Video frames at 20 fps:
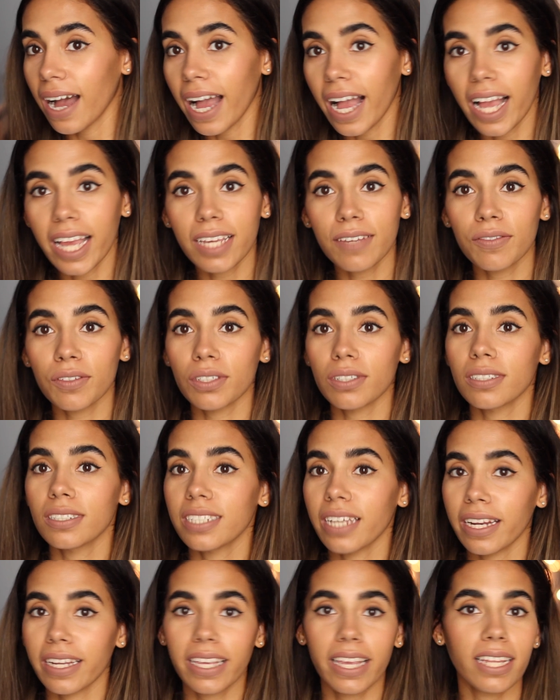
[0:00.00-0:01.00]
I even
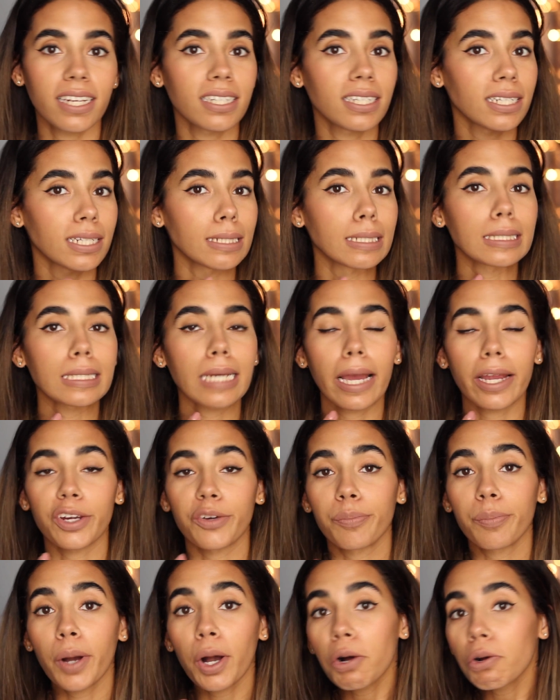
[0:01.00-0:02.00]
dedicated an
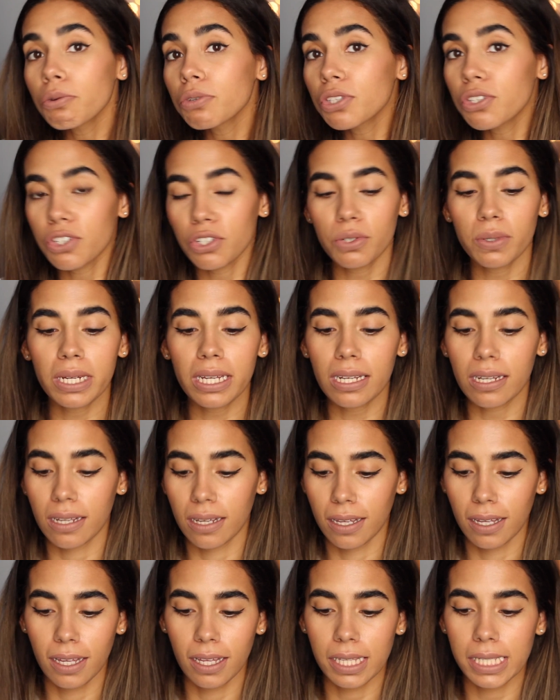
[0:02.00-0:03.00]
entire post to it
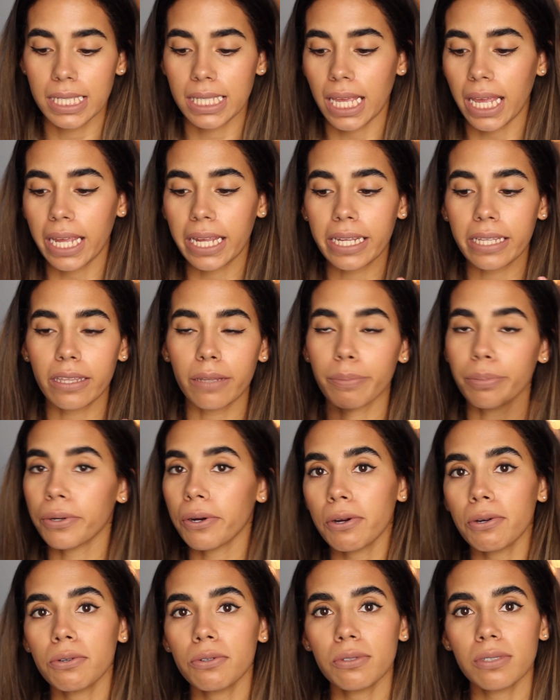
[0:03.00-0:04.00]
saying the
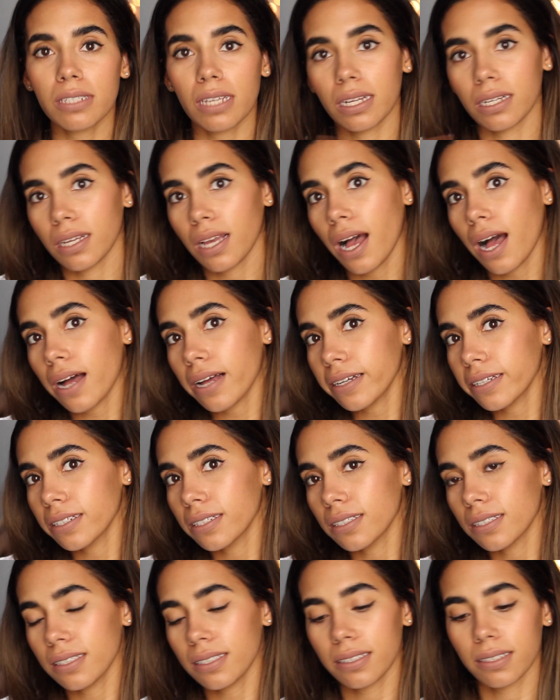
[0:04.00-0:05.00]
pros and
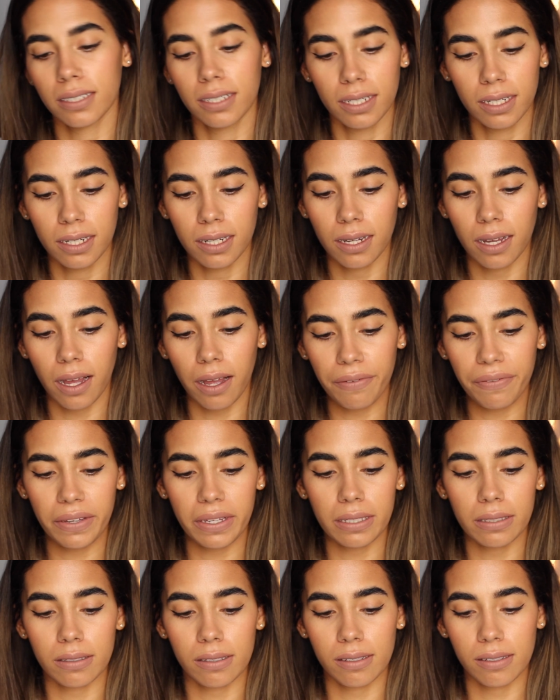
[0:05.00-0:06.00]
cons of
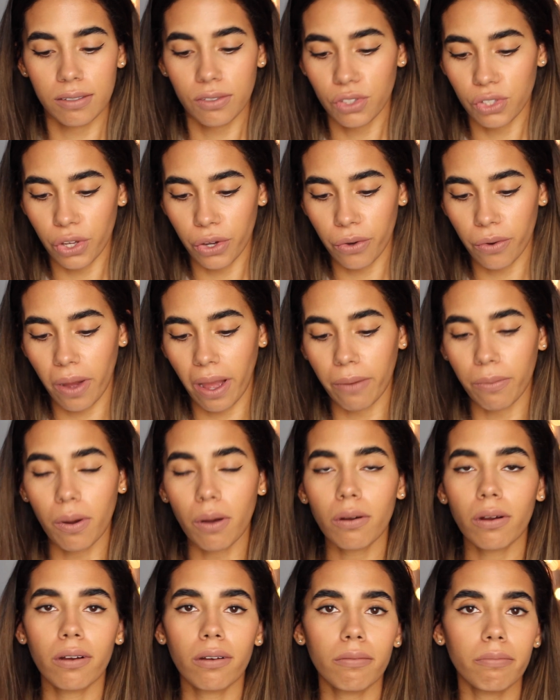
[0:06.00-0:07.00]
it, so I
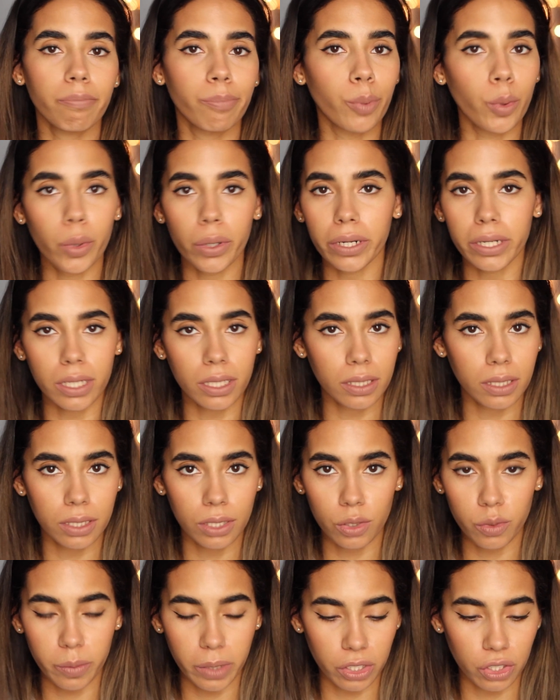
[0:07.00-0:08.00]
won't bore you
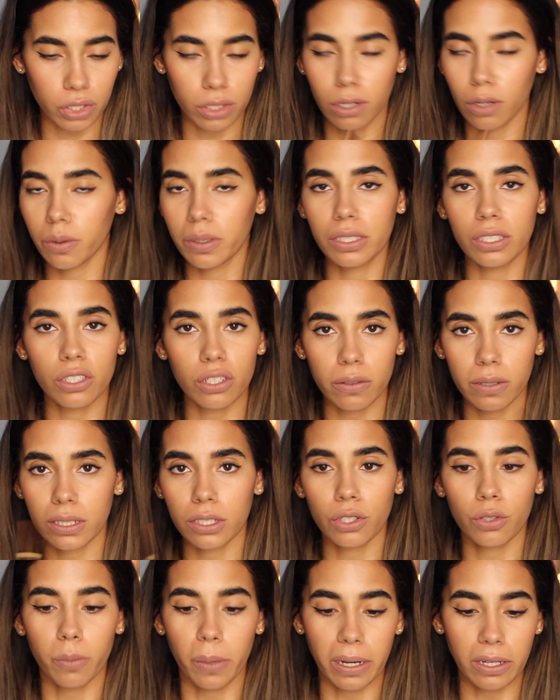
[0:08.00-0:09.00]
too much or go into it
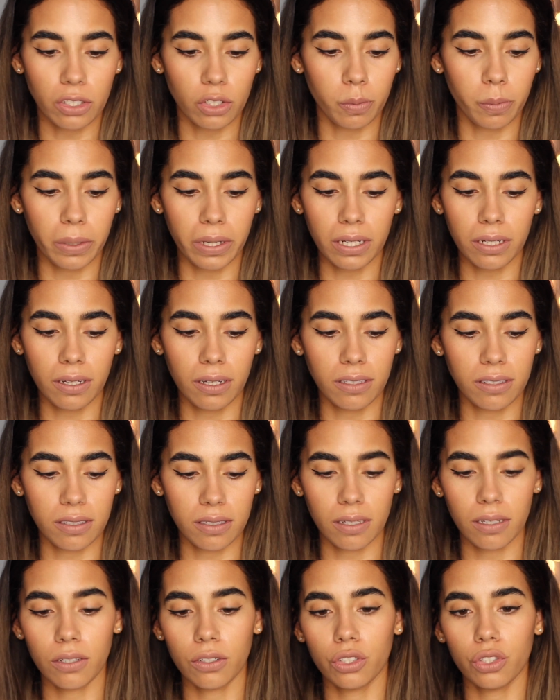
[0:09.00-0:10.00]
too much, but
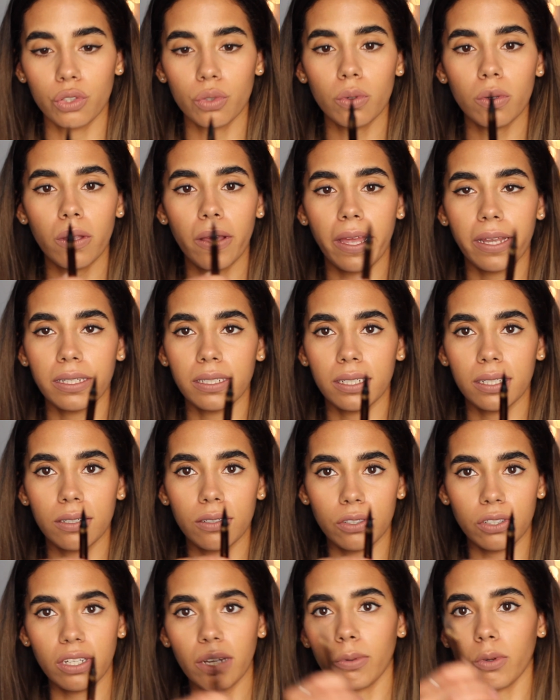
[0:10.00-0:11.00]
it's dual-ended
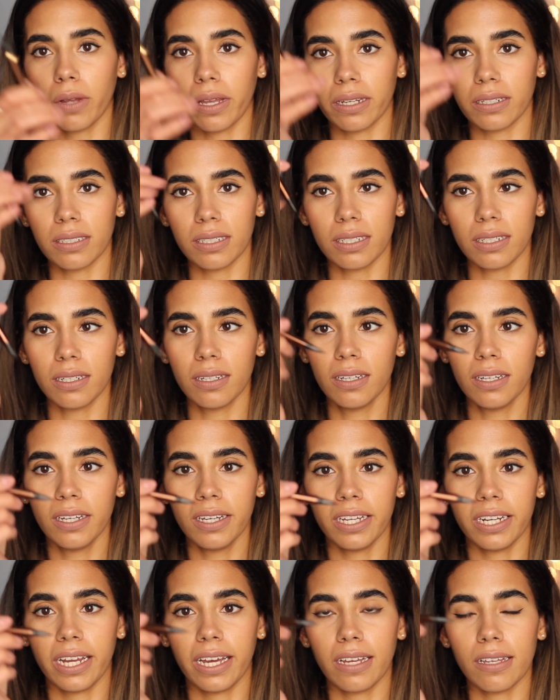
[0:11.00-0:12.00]
or double-ended.
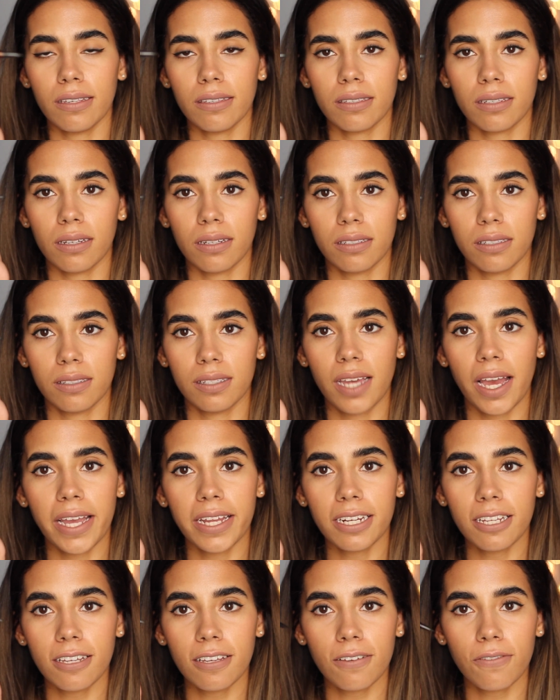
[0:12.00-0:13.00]
It has a
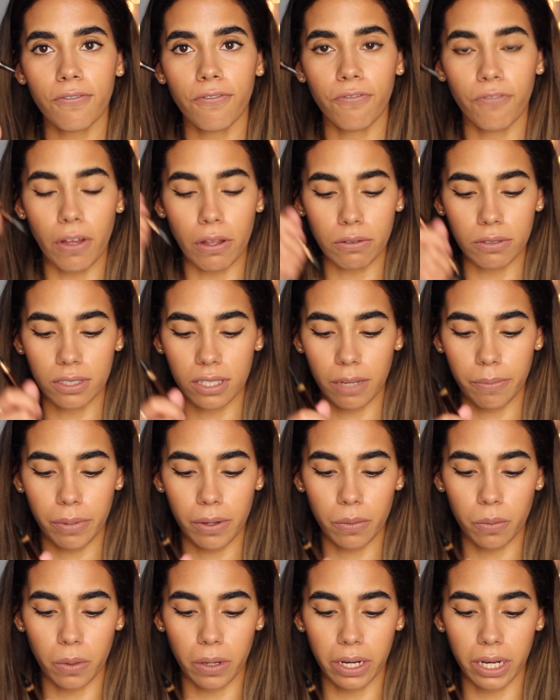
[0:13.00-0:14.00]
tiny felt tip
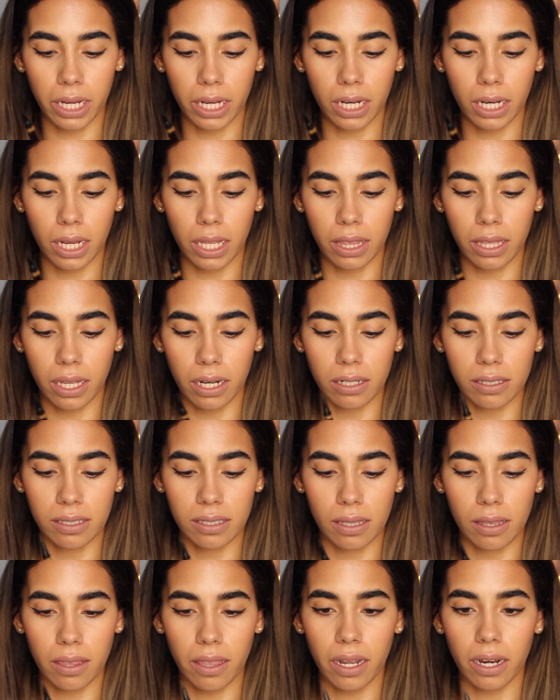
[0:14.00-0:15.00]
on one end and then a
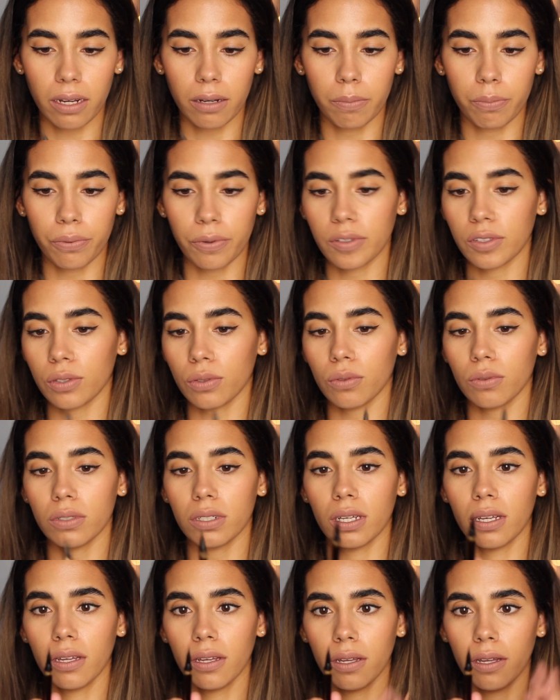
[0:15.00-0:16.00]
synthetic bristled